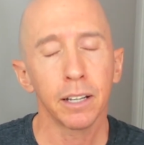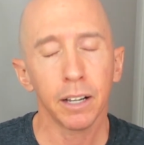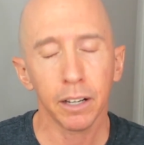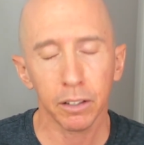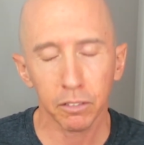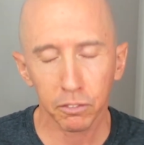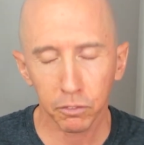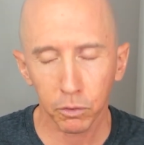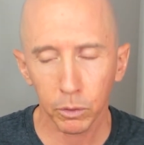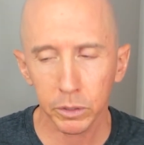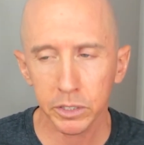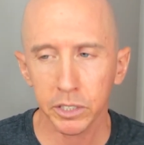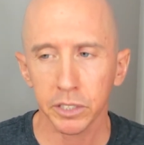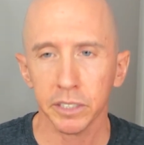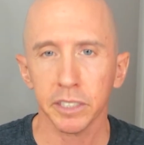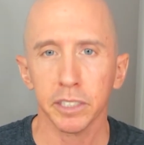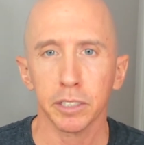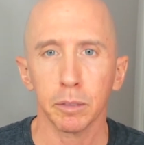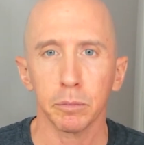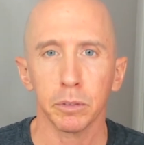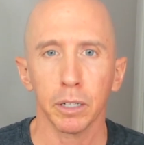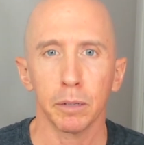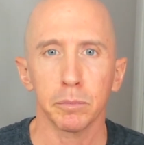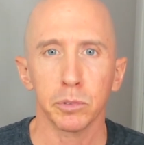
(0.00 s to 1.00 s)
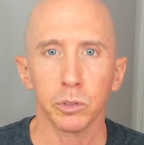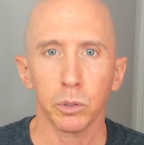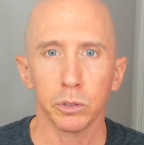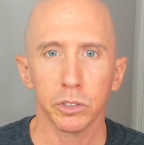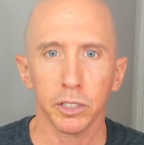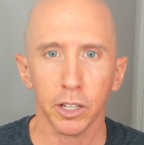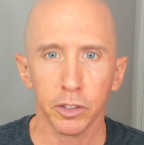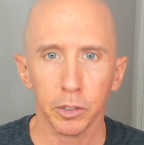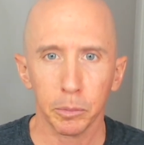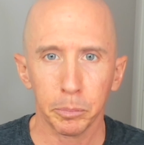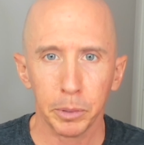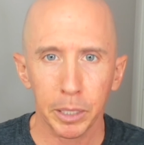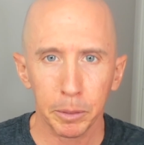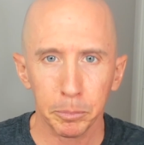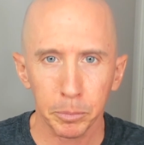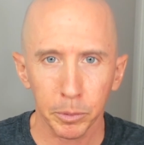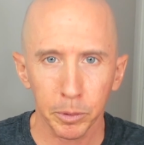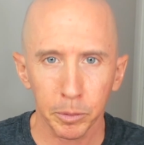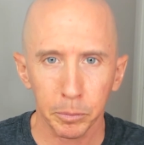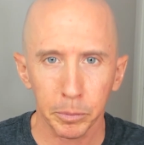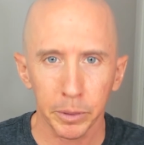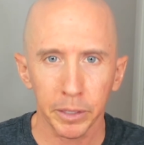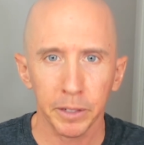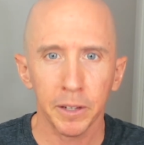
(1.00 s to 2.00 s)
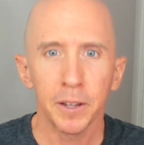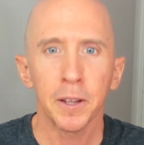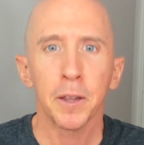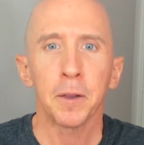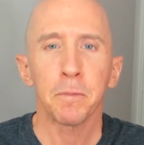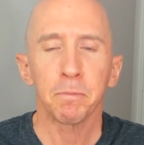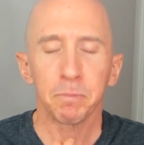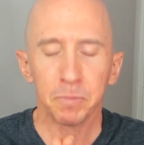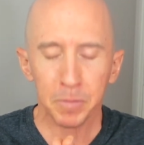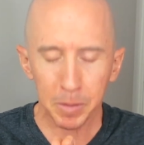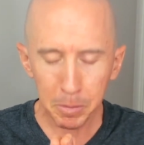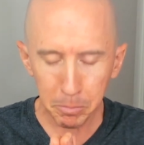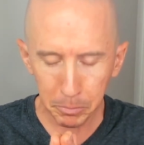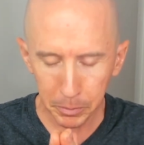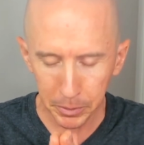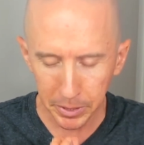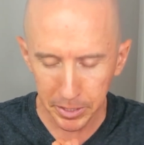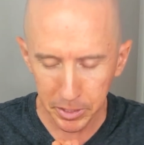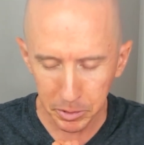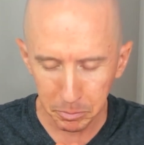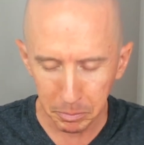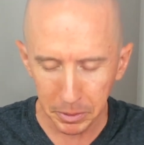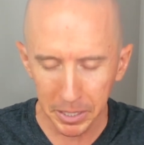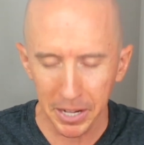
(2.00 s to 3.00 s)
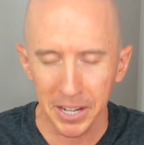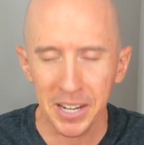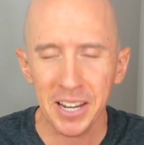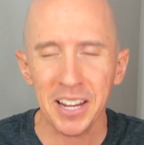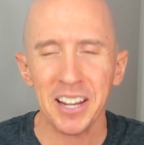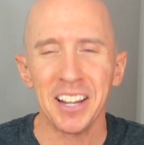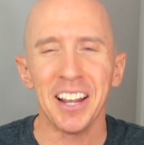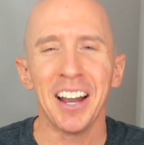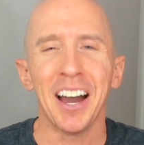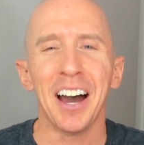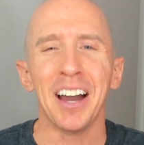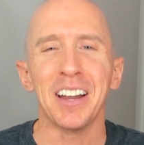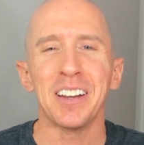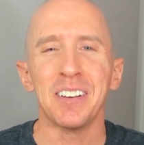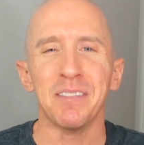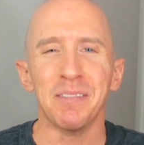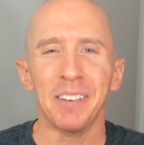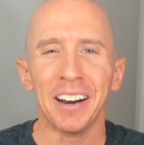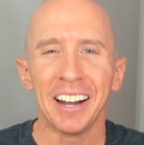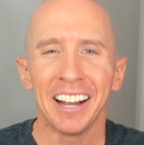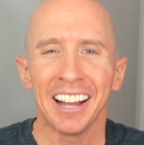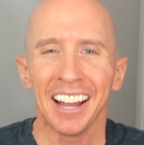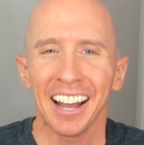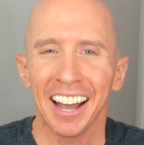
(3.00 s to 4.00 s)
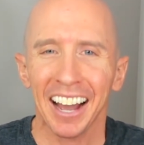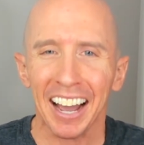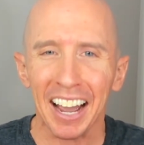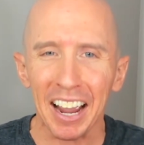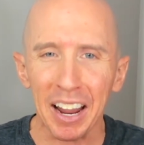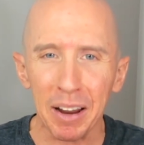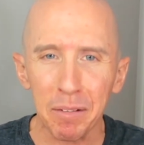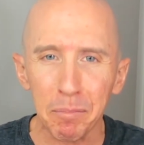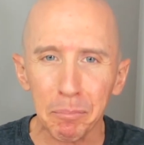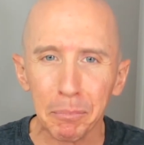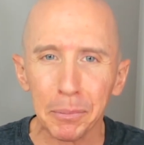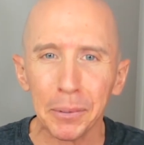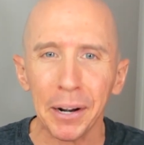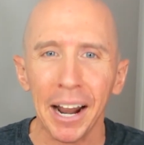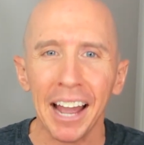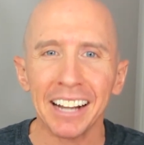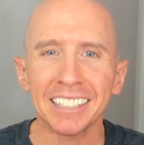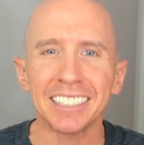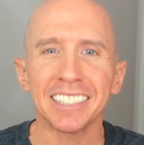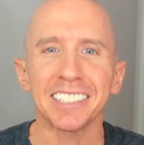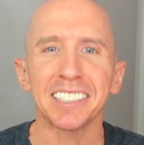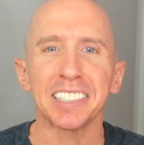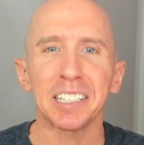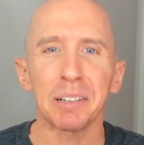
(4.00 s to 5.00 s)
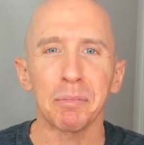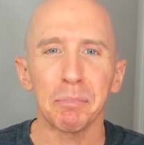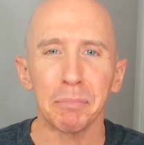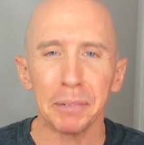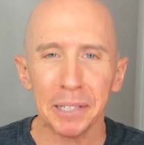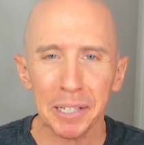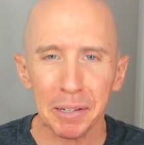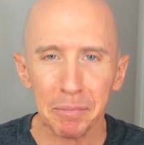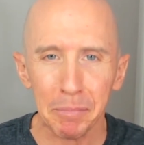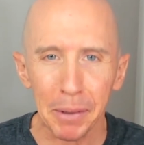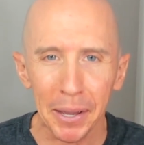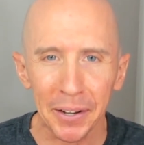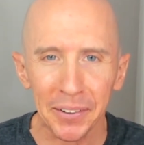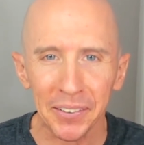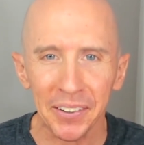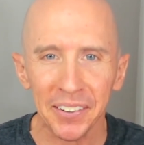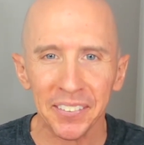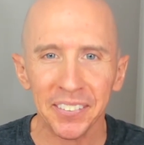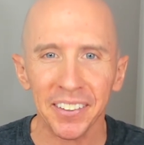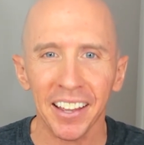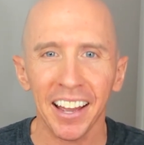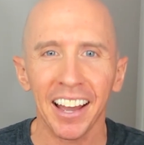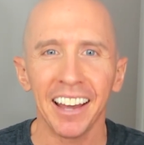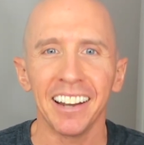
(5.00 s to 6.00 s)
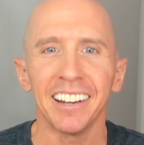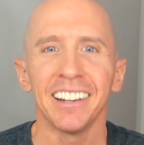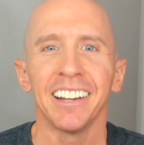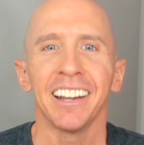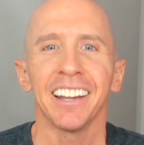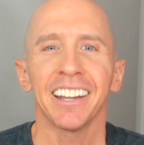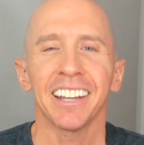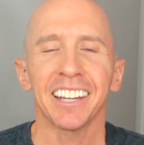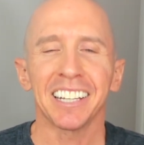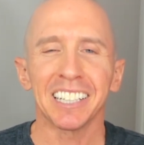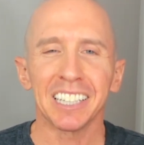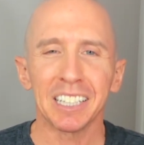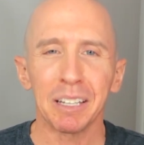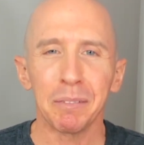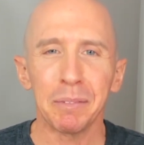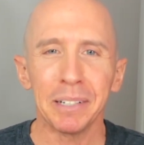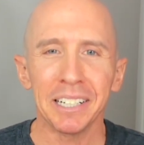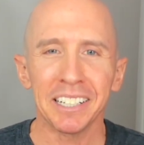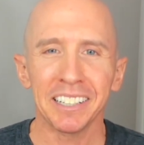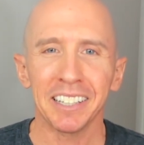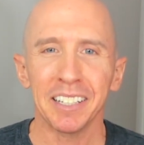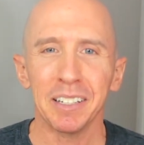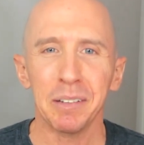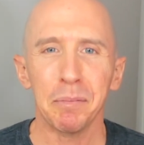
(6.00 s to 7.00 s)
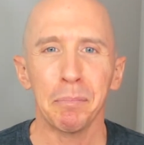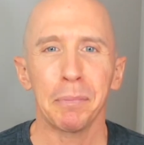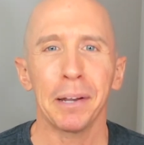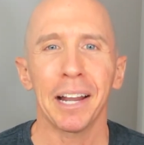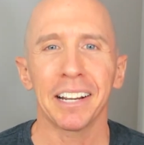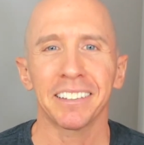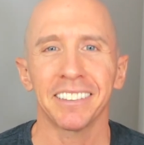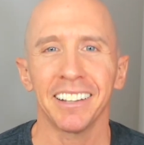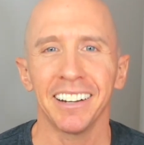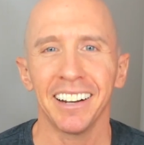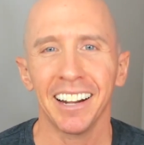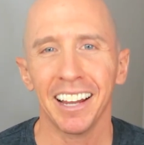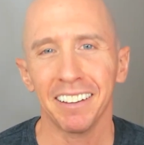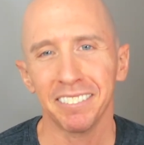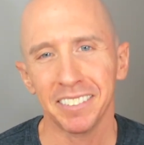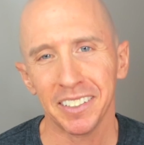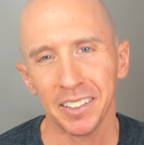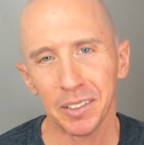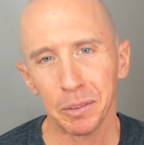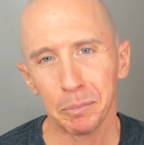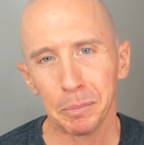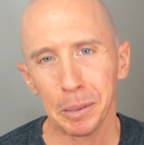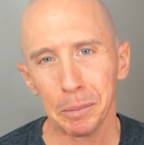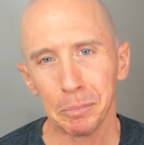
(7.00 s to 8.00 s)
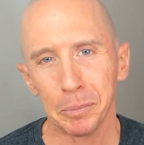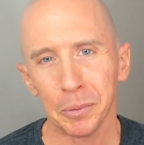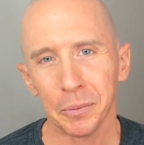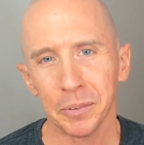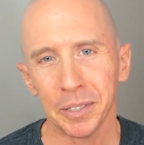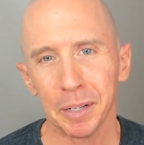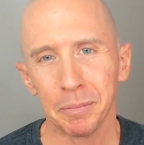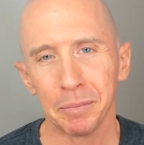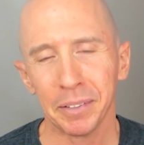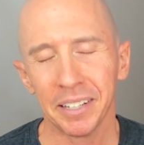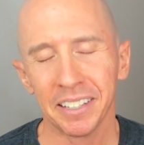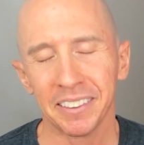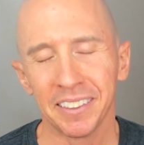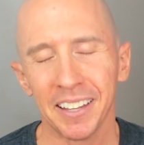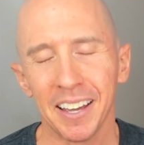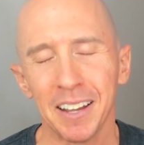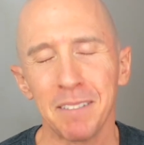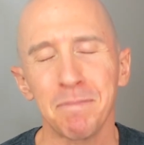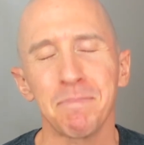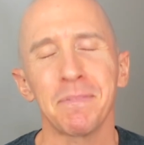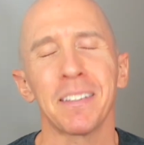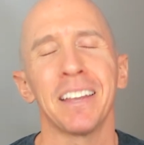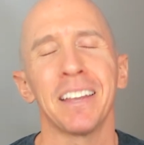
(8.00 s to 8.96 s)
Unfortunately, sometimes towards other people, but praise be, I am practicing being better at that and limiting the impact that I have on other people when I'm like that.